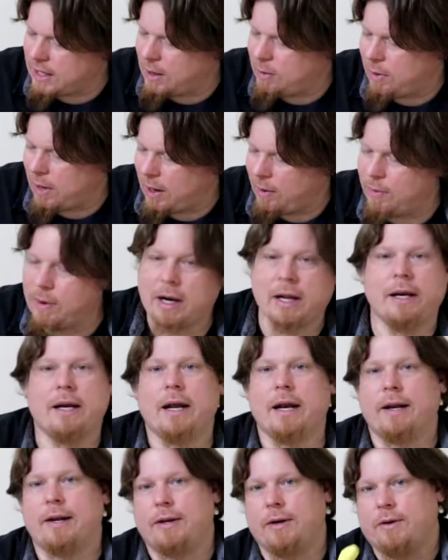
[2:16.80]
like what I really
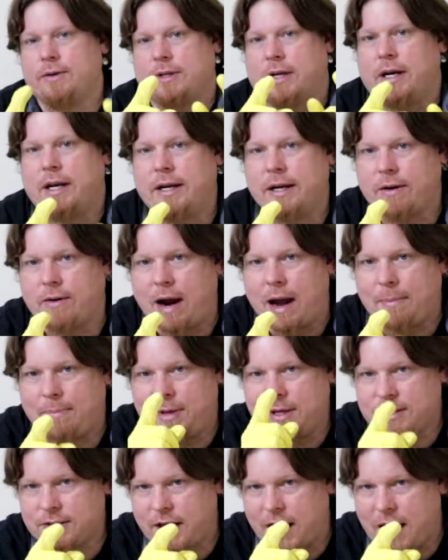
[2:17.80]
need to do is I need to grab
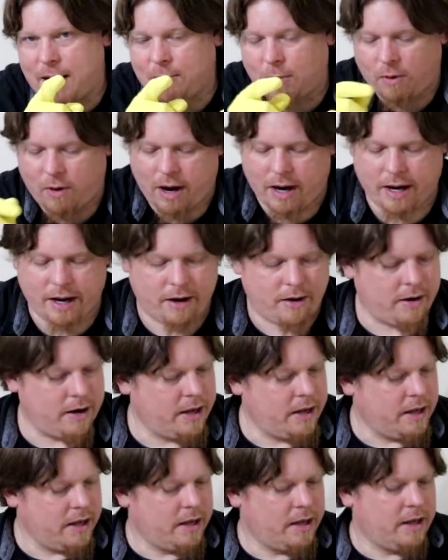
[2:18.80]
this camera right here
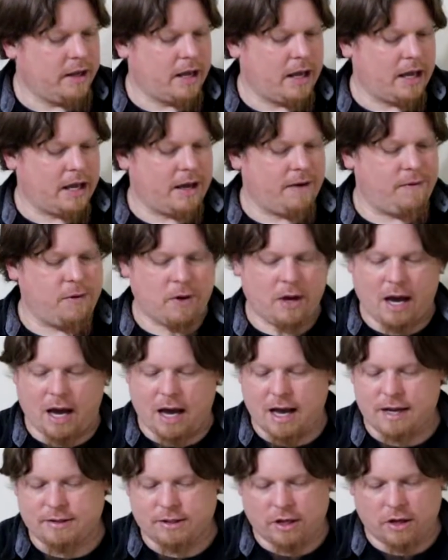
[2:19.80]
and give you
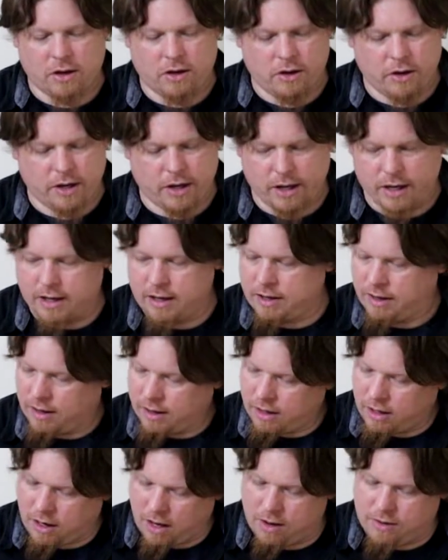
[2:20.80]
guys a good
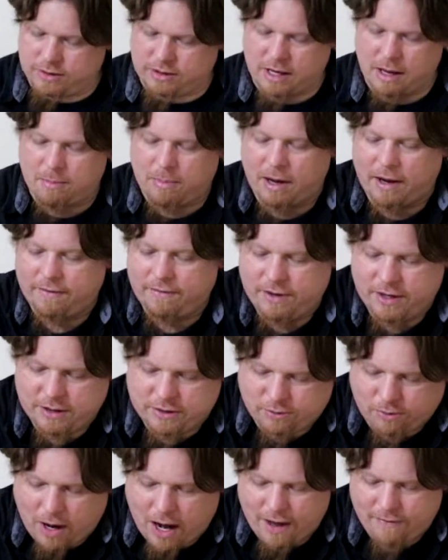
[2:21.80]
close-up of
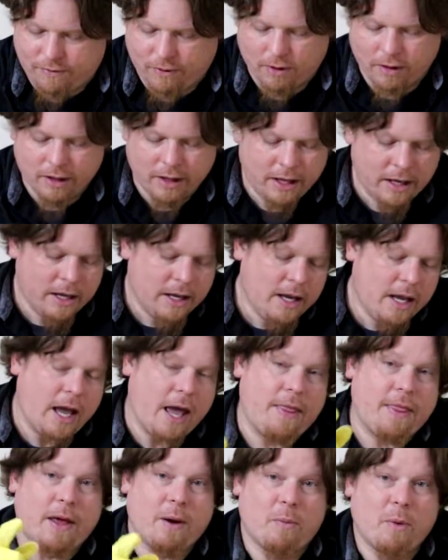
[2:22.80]
this rifle.
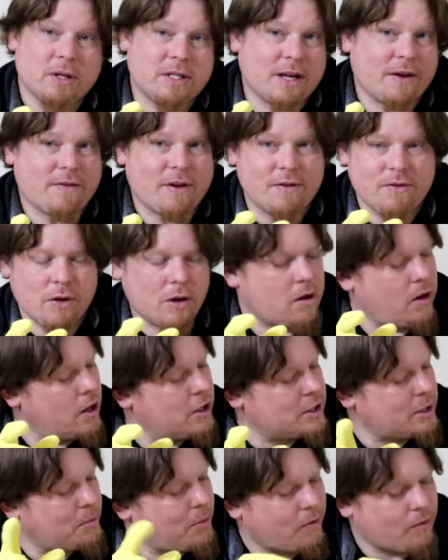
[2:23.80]
And then once I've given you a
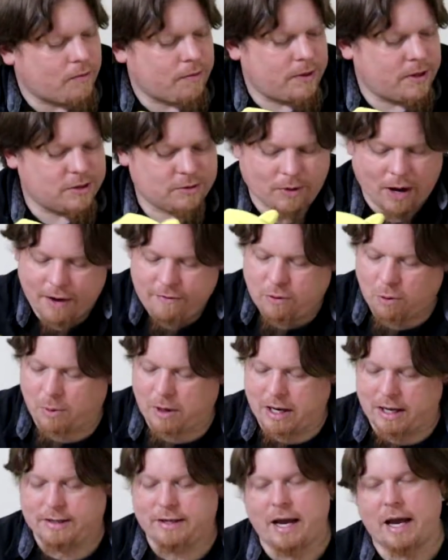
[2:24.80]
close-up of this rifle, we're
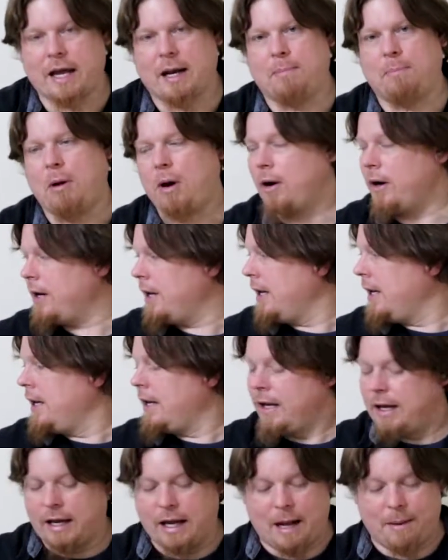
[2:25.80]
going to take it apart
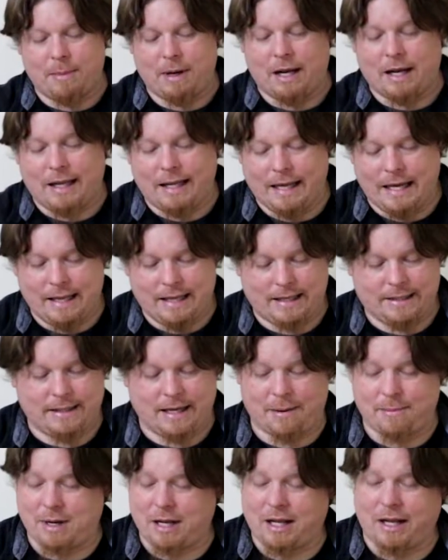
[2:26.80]
and I'm going to clean this
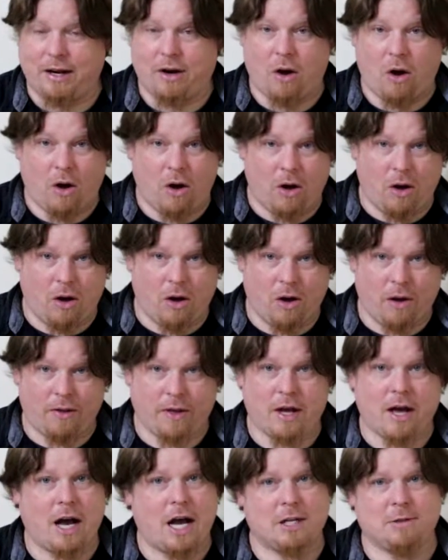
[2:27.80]
thing. I'm going to clean all
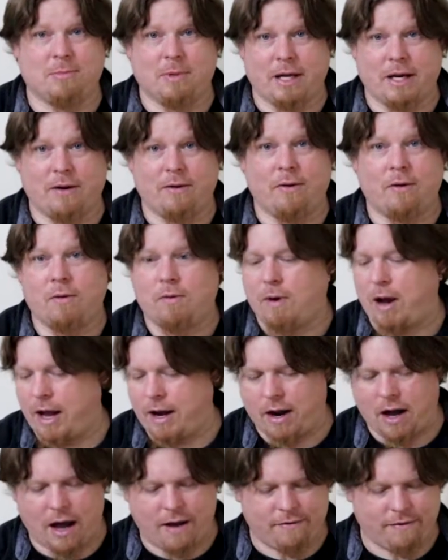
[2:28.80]
the Cosmoline
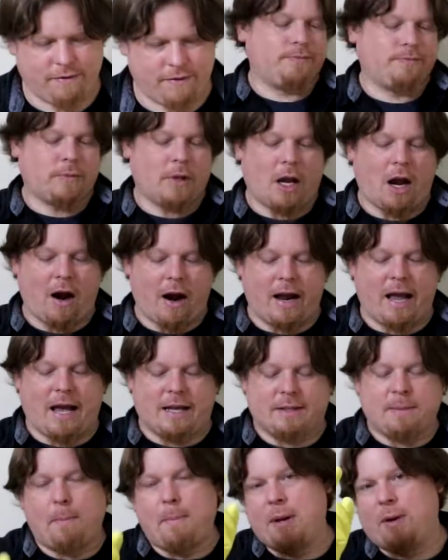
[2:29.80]
right off of it. Alright
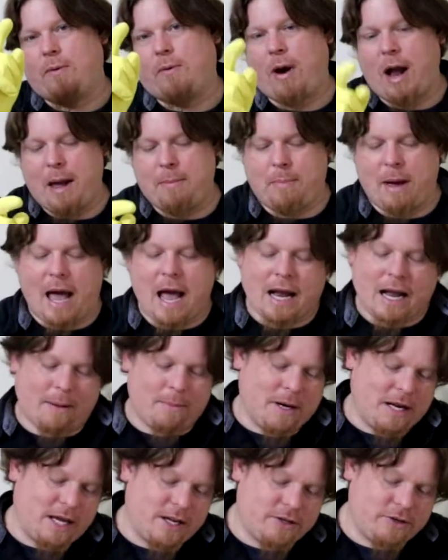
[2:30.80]
guys, be right back.
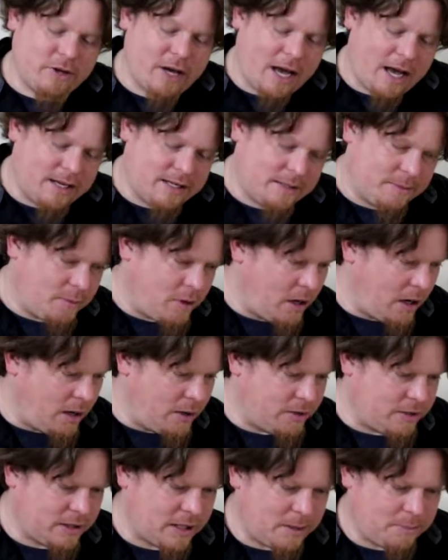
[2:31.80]
I'm going to get you guys some
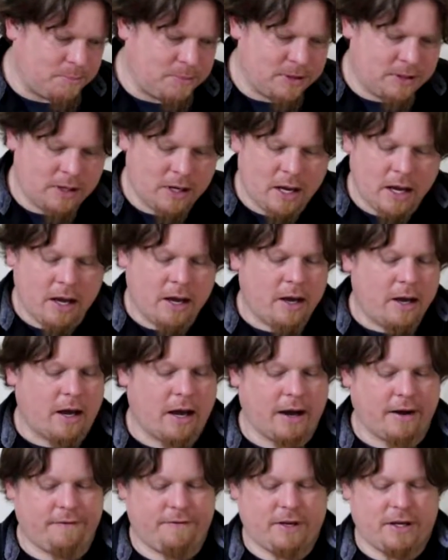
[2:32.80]
close-ups
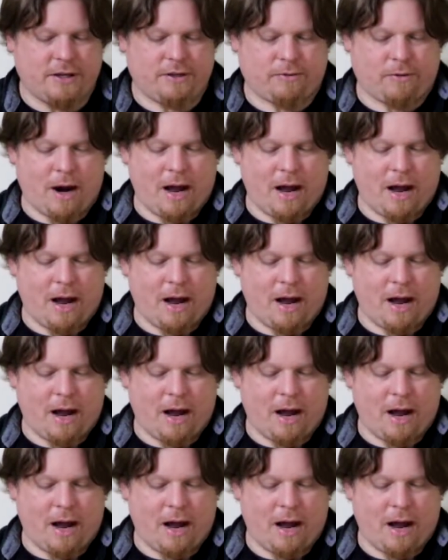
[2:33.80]
of this